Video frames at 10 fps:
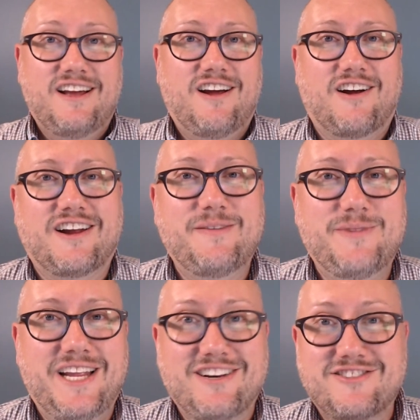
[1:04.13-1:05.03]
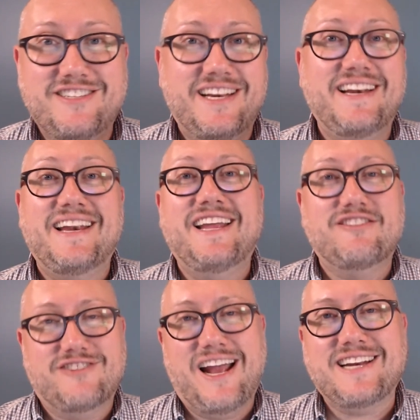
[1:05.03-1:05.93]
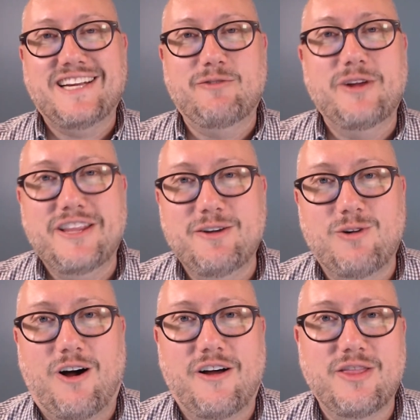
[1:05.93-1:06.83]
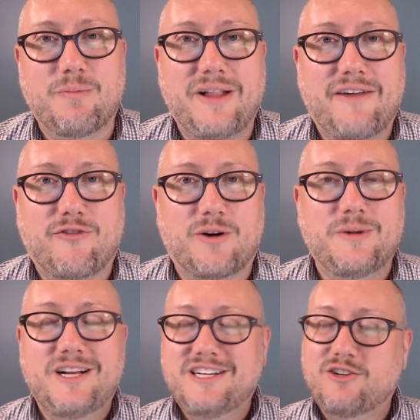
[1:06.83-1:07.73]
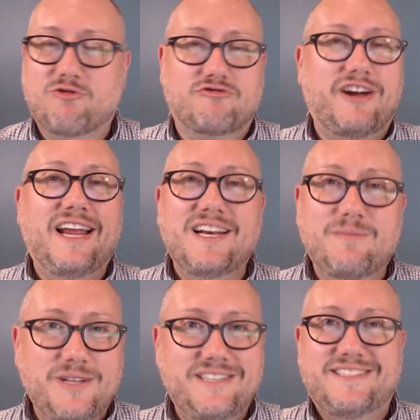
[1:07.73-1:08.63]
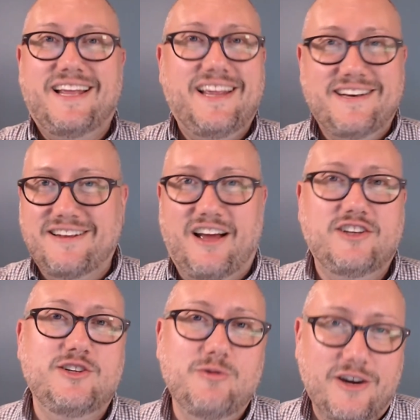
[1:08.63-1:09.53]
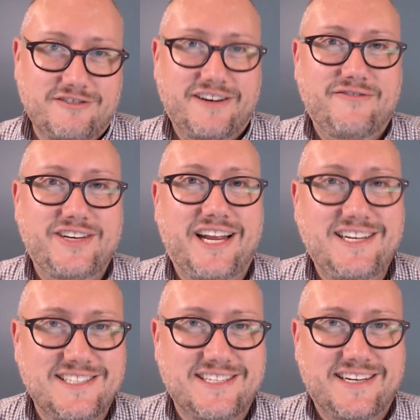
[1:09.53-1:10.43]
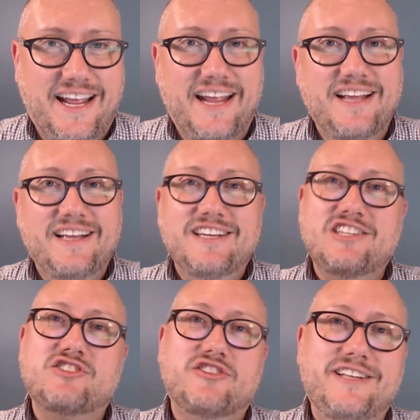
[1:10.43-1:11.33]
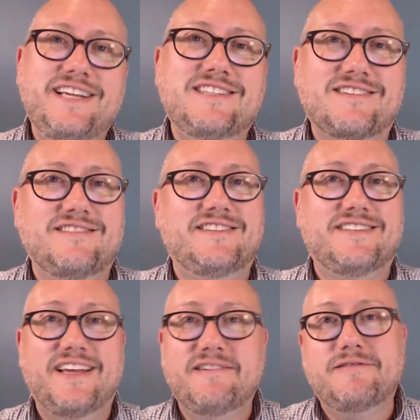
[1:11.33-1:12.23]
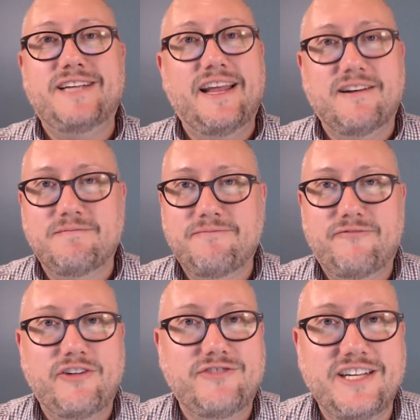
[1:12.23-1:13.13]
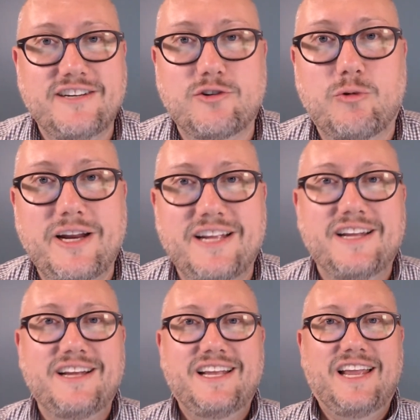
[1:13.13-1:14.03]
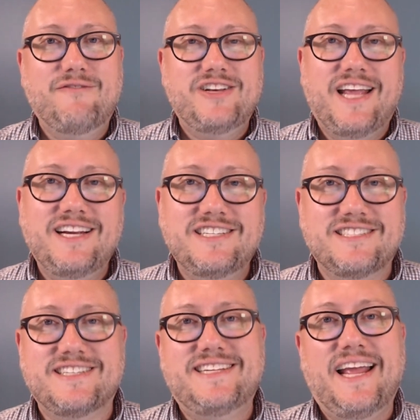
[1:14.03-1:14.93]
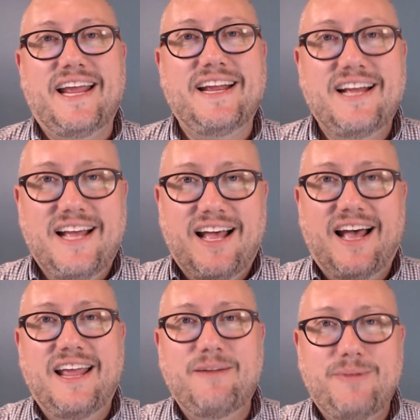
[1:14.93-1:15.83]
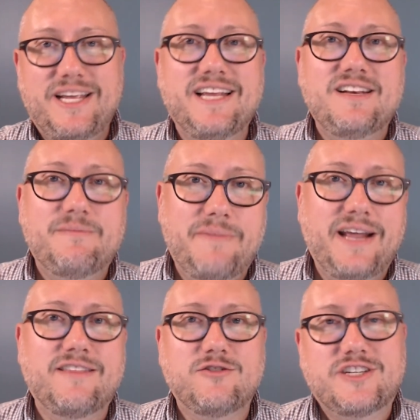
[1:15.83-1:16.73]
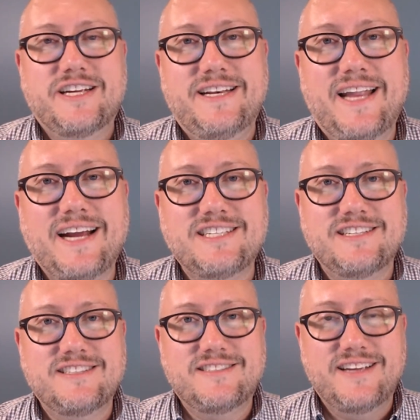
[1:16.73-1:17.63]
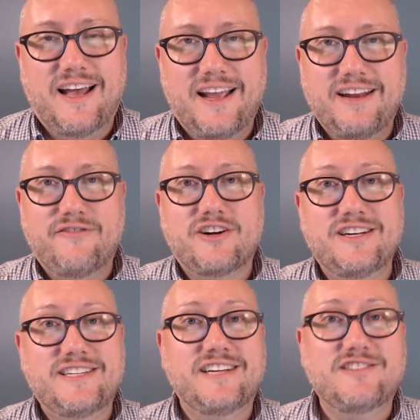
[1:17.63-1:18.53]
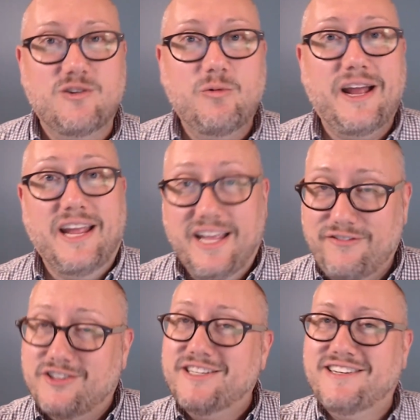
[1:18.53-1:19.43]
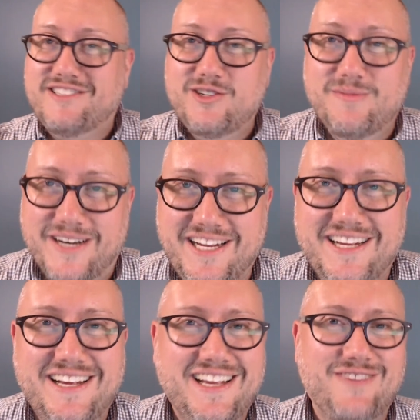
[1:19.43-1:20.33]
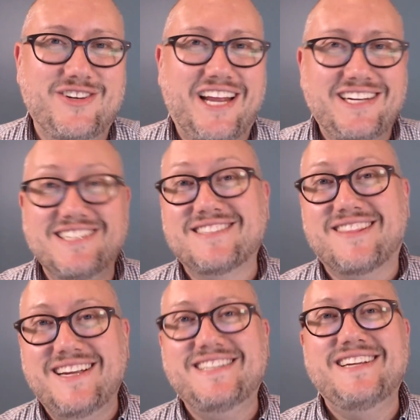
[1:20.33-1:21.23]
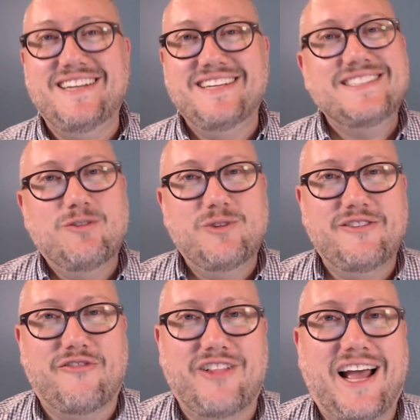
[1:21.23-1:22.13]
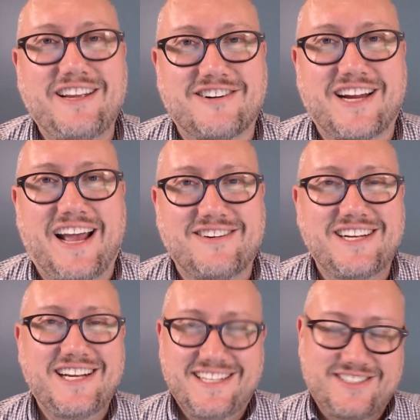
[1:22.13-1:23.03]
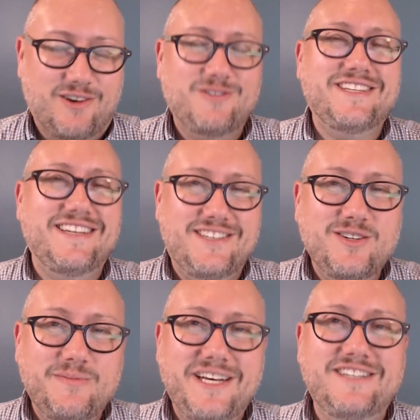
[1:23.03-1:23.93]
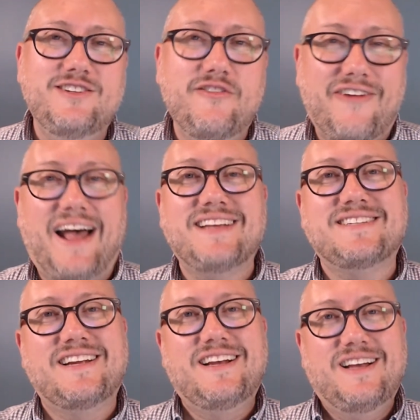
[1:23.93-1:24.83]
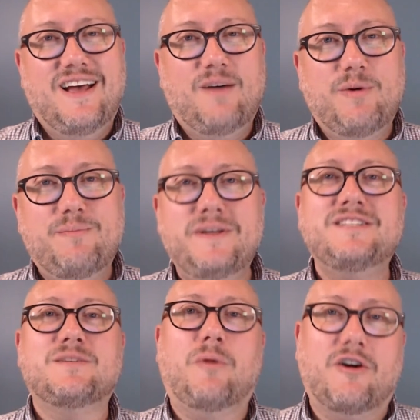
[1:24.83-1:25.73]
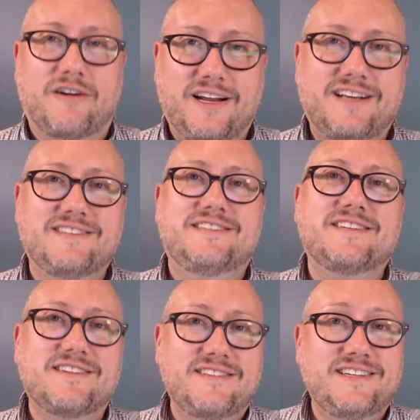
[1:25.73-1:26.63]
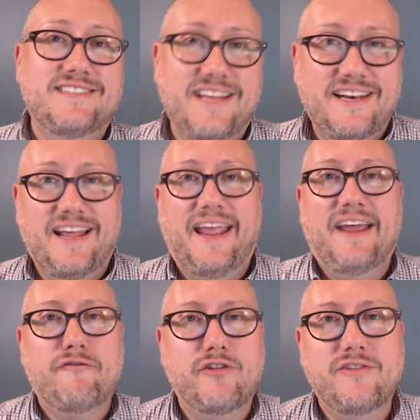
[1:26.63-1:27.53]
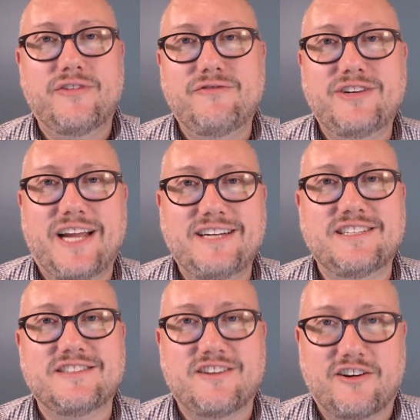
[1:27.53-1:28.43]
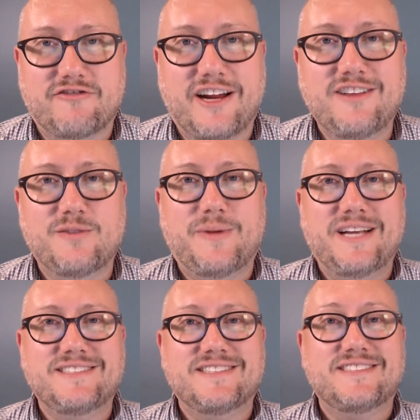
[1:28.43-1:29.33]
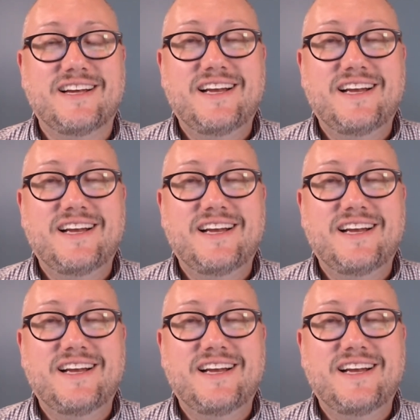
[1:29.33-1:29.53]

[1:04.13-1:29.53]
are going to be interested in interacting with you on the platform. Don't randomly send 200 invitations a day. Strategically send 10, 15, 20 invitations a day and begin to make those connections in a very intentional way. If you send too many invitations, LinkedIn is going to flag your account. So don't send too many too fast, but be smart and consistently send a handful of invitations on a regular basis